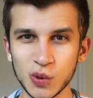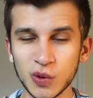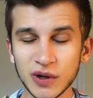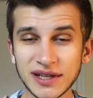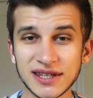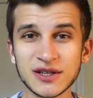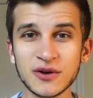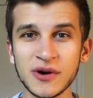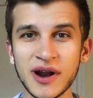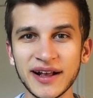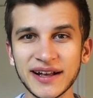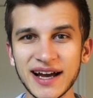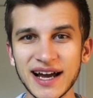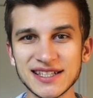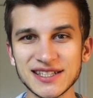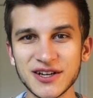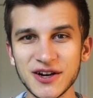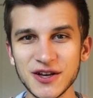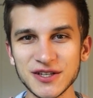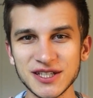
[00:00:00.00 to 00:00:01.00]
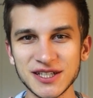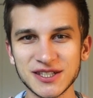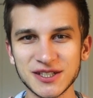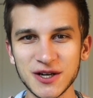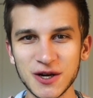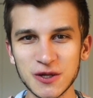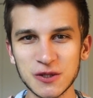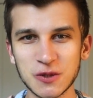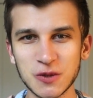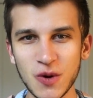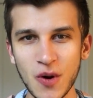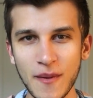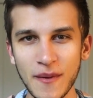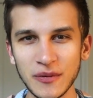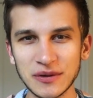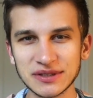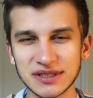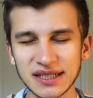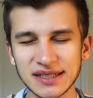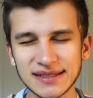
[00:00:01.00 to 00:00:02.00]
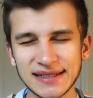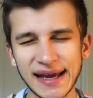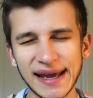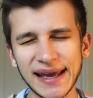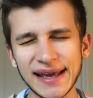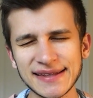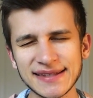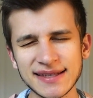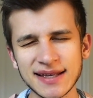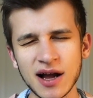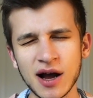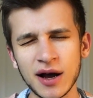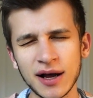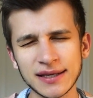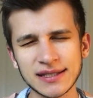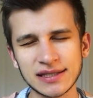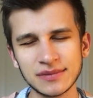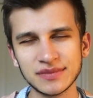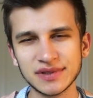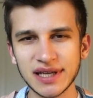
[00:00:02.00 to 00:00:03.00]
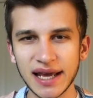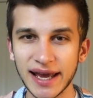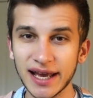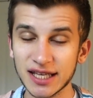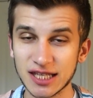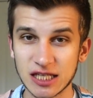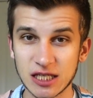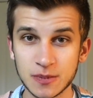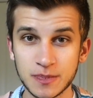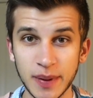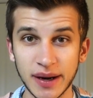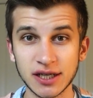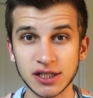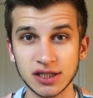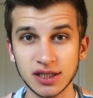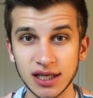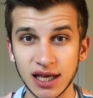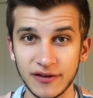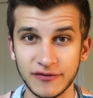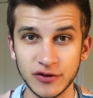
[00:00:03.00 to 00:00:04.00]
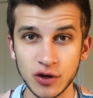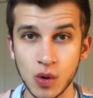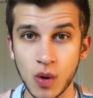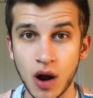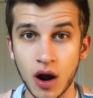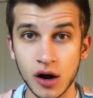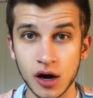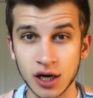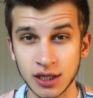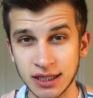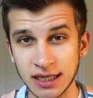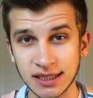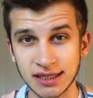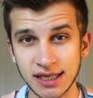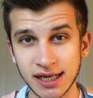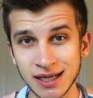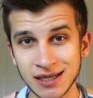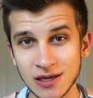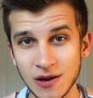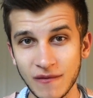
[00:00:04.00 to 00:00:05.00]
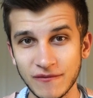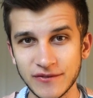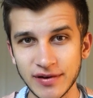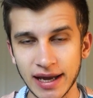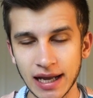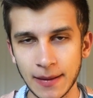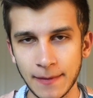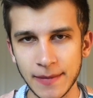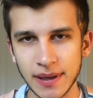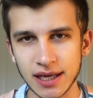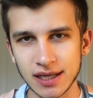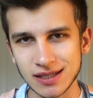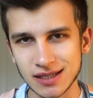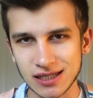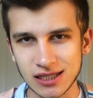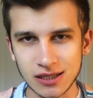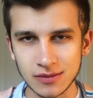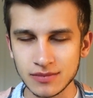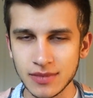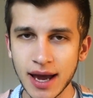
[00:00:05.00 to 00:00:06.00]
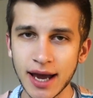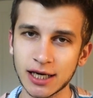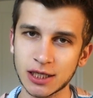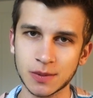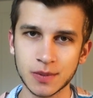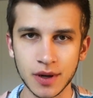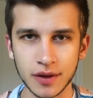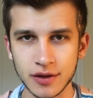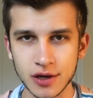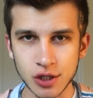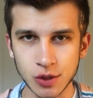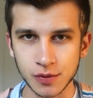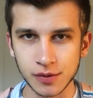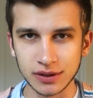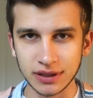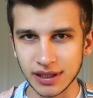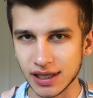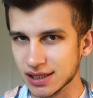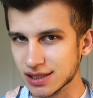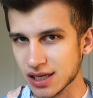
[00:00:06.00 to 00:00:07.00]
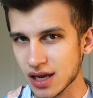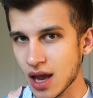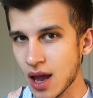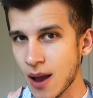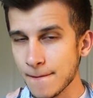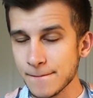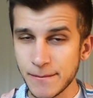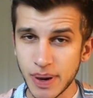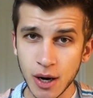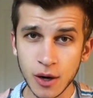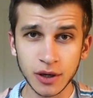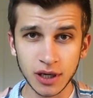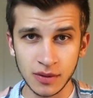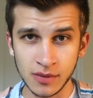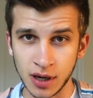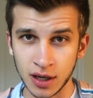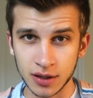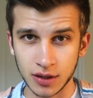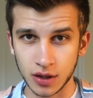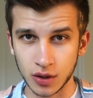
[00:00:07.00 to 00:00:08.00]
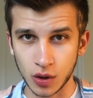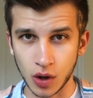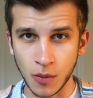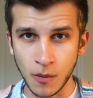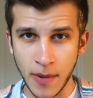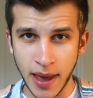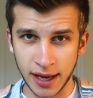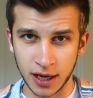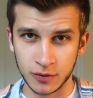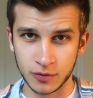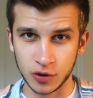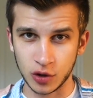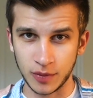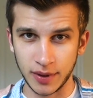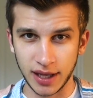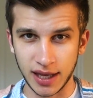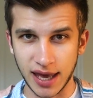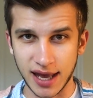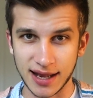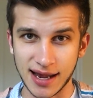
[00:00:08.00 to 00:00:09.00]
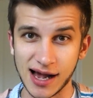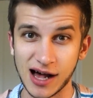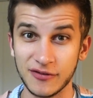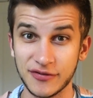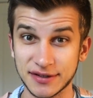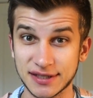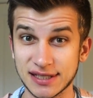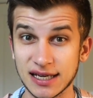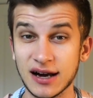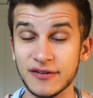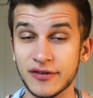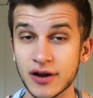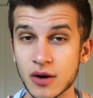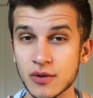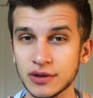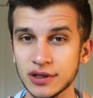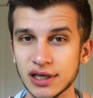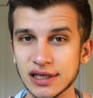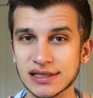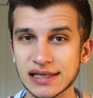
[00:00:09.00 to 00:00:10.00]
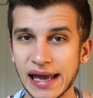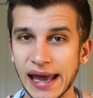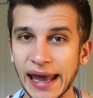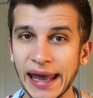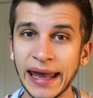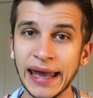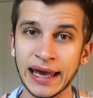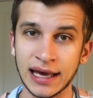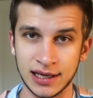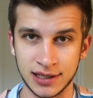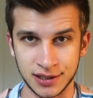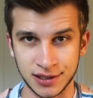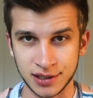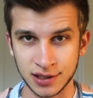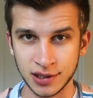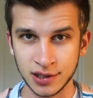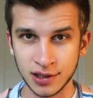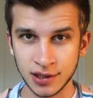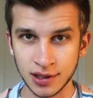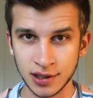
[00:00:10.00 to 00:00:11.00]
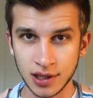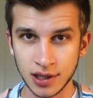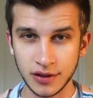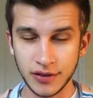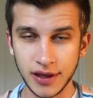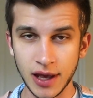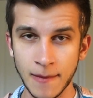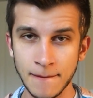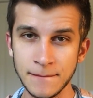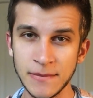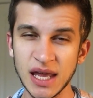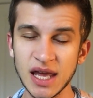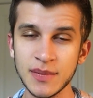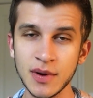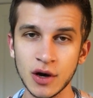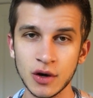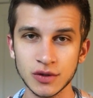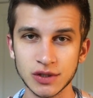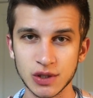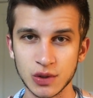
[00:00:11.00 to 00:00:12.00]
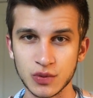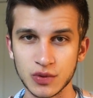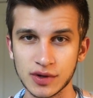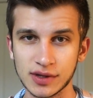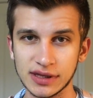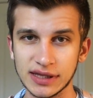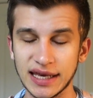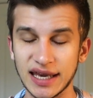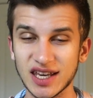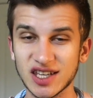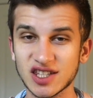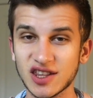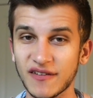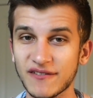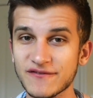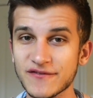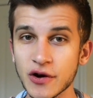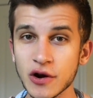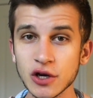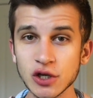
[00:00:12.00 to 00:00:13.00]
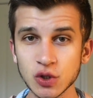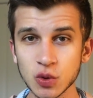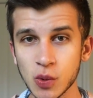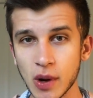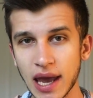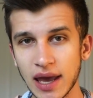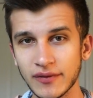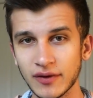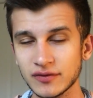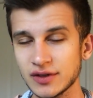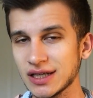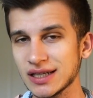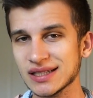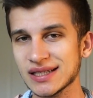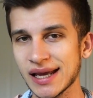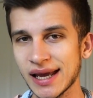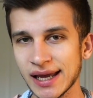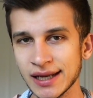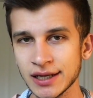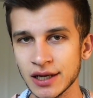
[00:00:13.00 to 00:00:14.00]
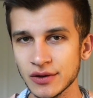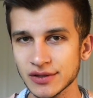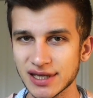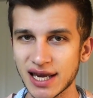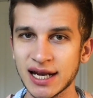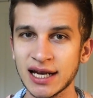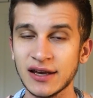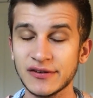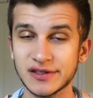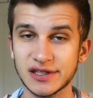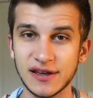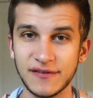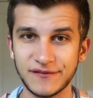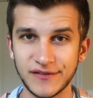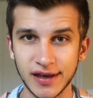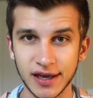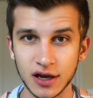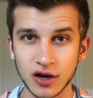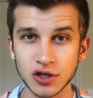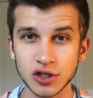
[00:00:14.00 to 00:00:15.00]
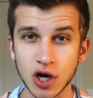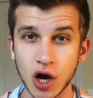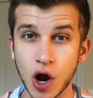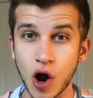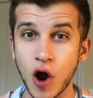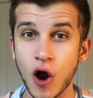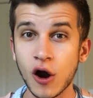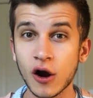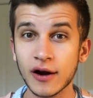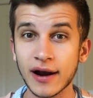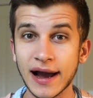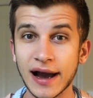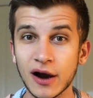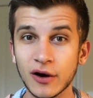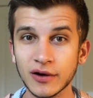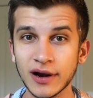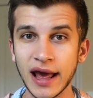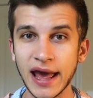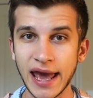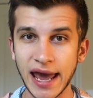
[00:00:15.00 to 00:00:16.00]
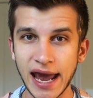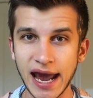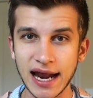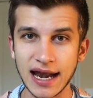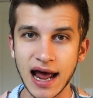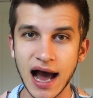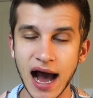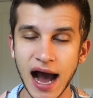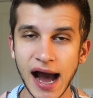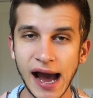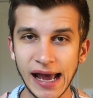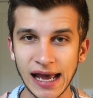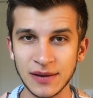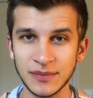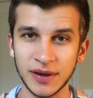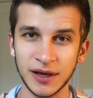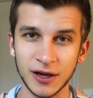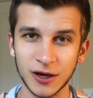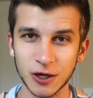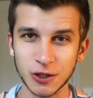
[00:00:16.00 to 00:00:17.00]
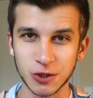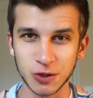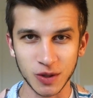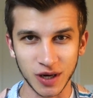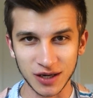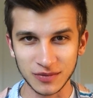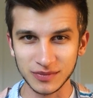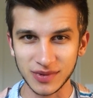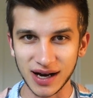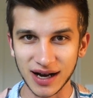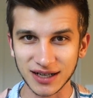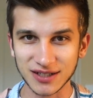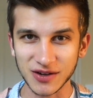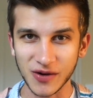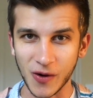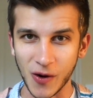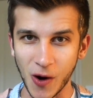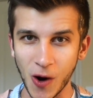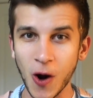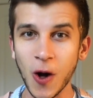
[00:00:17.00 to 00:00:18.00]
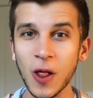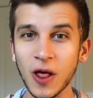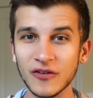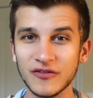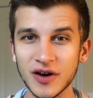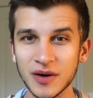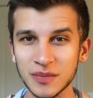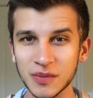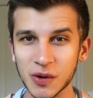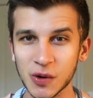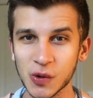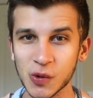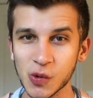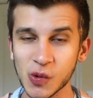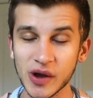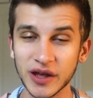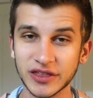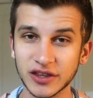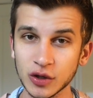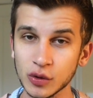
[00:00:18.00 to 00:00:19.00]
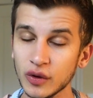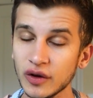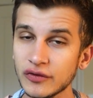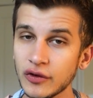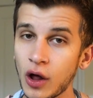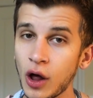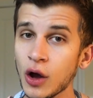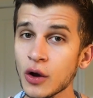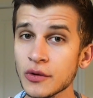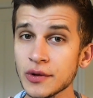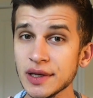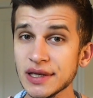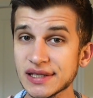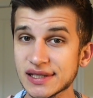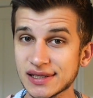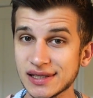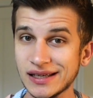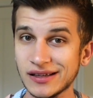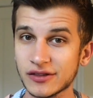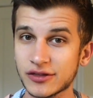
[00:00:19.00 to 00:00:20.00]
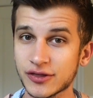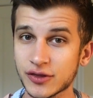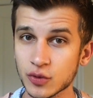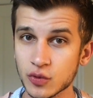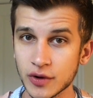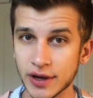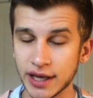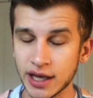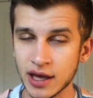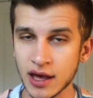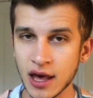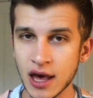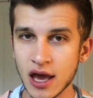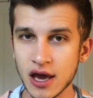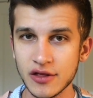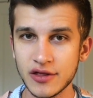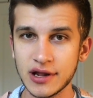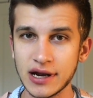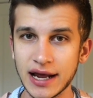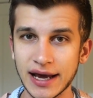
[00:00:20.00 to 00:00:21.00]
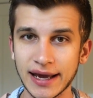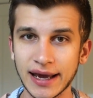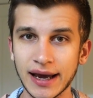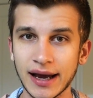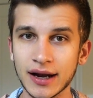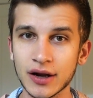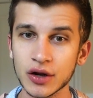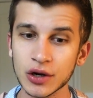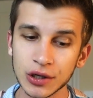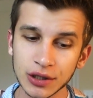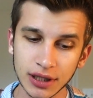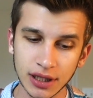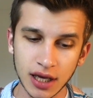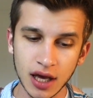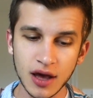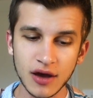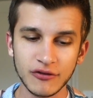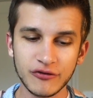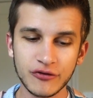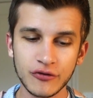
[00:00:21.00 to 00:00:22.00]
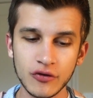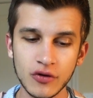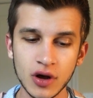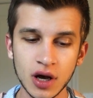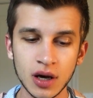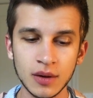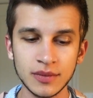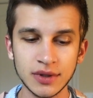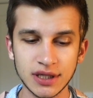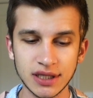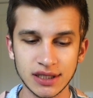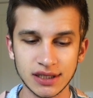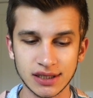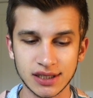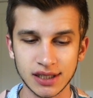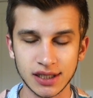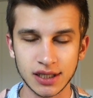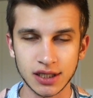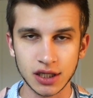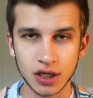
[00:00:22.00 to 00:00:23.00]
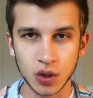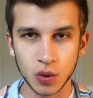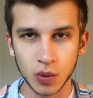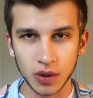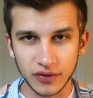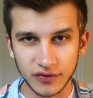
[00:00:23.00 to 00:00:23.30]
What is going on, guys and girls? It's GhostRobo, and today is an awesome day, especially if you are a Nintendo fan, because Smash Brothers released, Pokemon Omega Ruby and Alpha Sapphire released, and the Amiibos released. The first wave of Nintendo's NFC figures are out, and I am here to unbox all of them with you. We've already seen 3 that I got early from Nintendo.